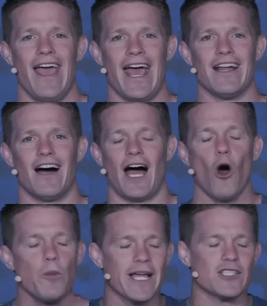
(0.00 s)
And I
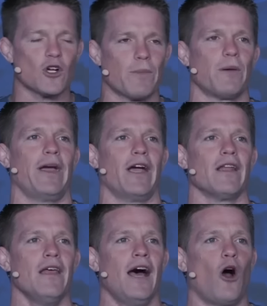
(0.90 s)
hope you guys are
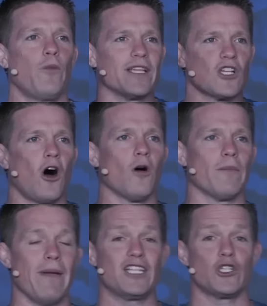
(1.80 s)
prepared. I hope you guys all
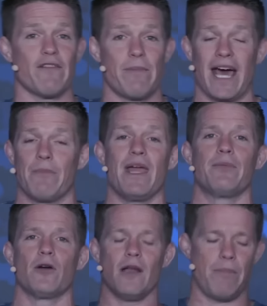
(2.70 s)
make sure you have a pad of
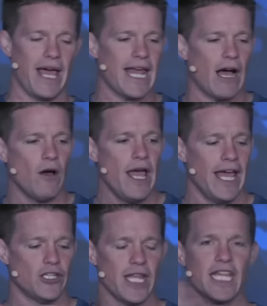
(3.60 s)
paper and pen out,
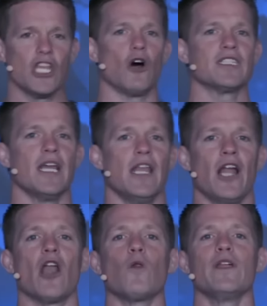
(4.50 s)
and you're taking notes,
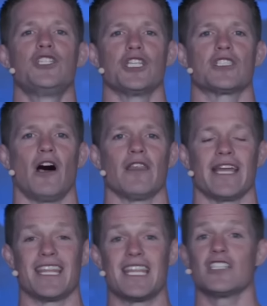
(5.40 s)
not only just on
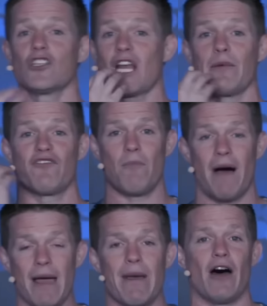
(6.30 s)
like the things that are coming from
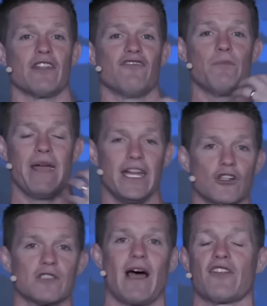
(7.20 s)
my mouth and from
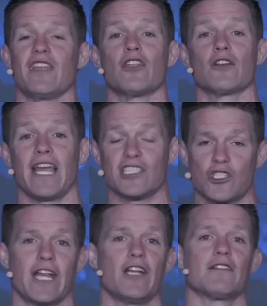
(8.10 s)
Pedro's mouth and the other guest
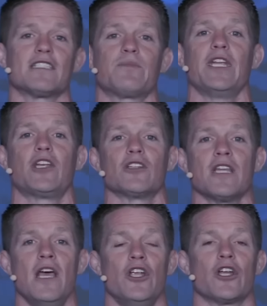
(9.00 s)
trainers and speakers
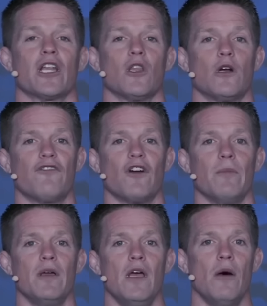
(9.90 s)
you're gonna learn
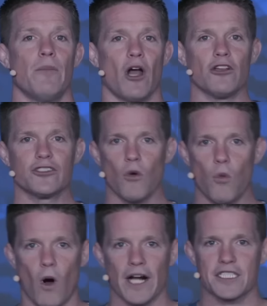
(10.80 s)
from, but also
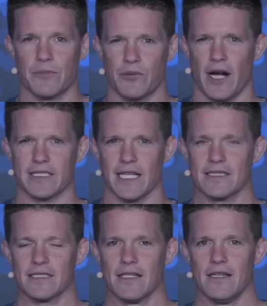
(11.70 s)
watch the
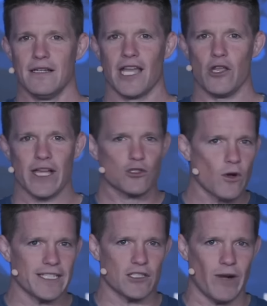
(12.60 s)
process. Okay, you guys
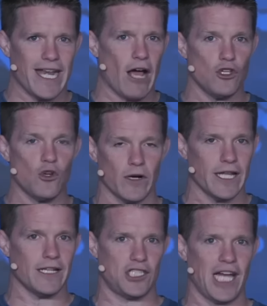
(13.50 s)
realize that right now you are
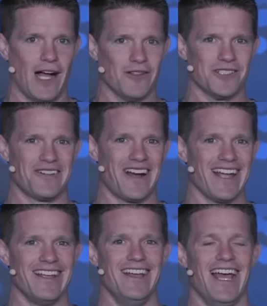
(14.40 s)
in a challenge,
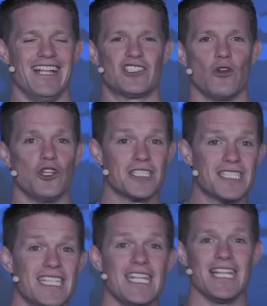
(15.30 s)
right? And so you're
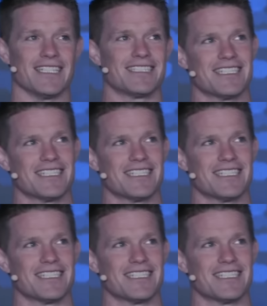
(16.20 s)
seeing this.